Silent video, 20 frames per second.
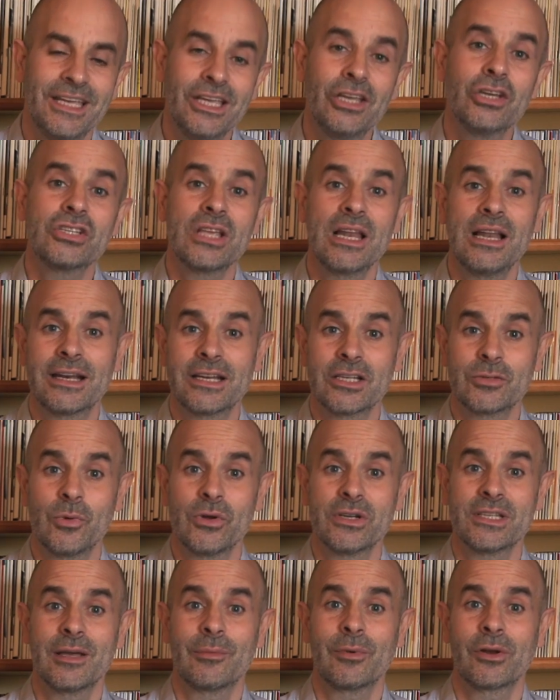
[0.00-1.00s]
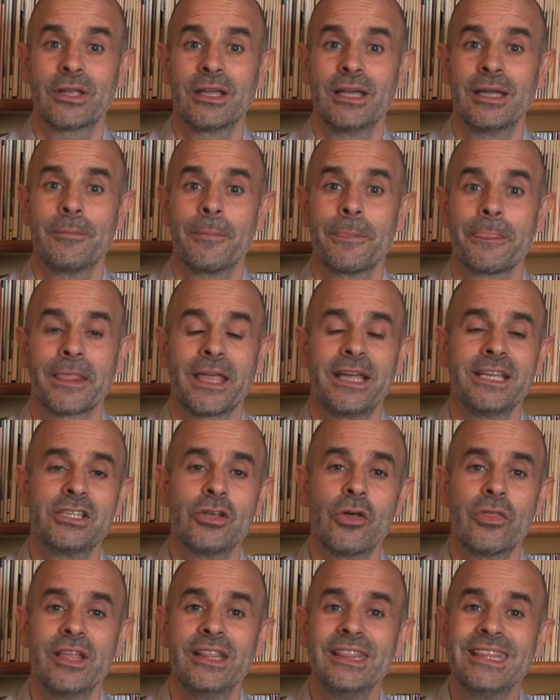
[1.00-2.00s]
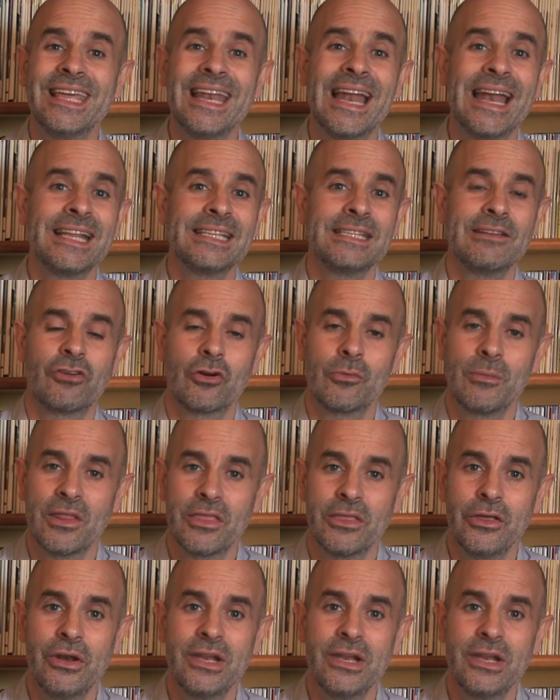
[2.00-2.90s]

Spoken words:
I know why you are sure about the spelling of these words.